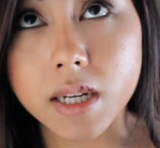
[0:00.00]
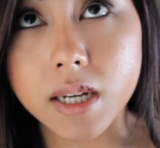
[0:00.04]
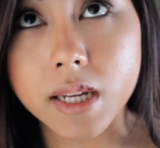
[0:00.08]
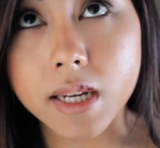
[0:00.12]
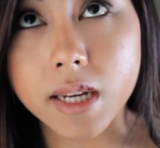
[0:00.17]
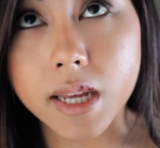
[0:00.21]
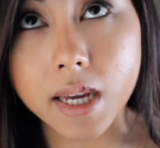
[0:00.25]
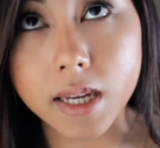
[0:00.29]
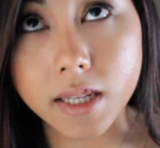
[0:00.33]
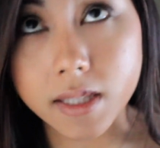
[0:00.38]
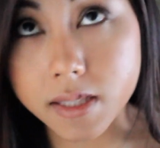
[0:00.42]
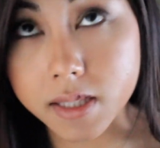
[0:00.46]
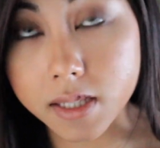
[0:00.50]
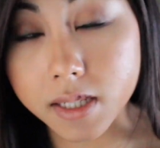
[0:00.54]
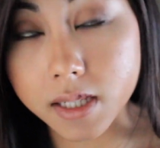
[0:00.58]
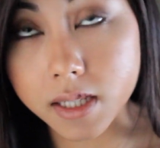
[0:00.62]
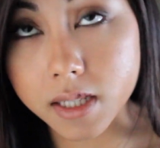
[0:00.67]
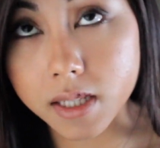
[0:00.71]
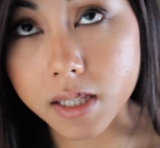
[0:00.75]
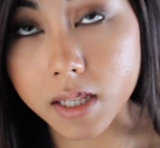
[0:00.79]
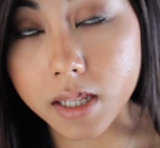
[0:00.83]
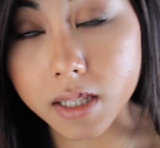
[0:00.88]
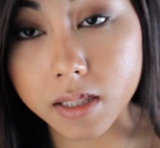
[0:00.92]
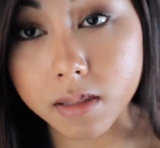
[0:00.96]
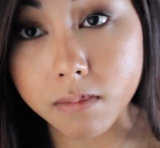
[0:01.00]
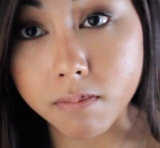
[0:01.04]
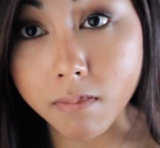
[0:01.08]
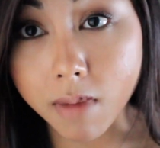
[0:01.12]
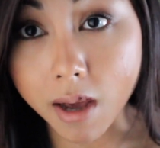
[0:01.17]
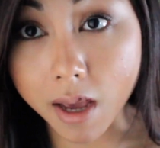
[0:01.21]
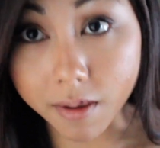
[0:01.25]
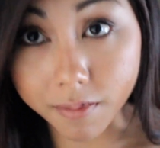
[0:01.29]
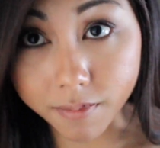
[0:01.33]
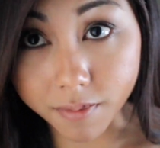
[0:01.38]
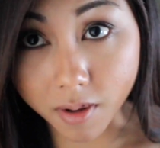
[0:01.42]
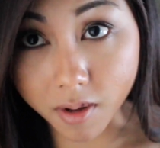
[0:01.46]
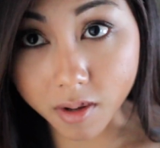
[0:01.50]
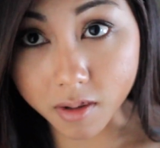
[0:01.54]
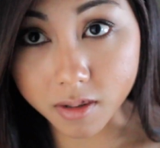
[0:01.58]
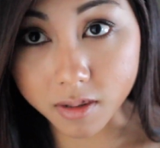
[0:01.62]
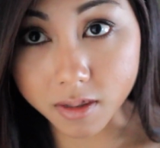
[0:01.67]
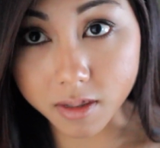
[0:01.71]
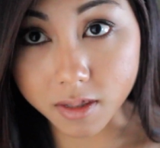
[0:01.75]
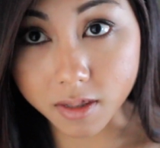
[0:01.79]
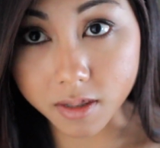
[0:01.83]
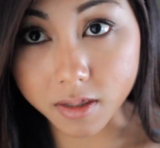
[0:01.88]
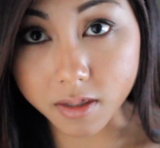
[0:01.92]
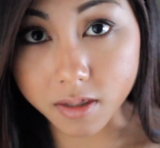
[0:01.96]
an accident that's my
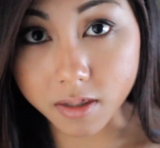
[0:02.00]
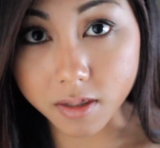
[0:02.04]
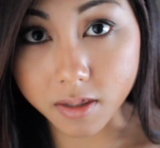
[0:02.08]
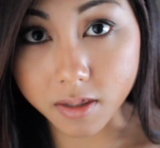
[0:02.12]
fault,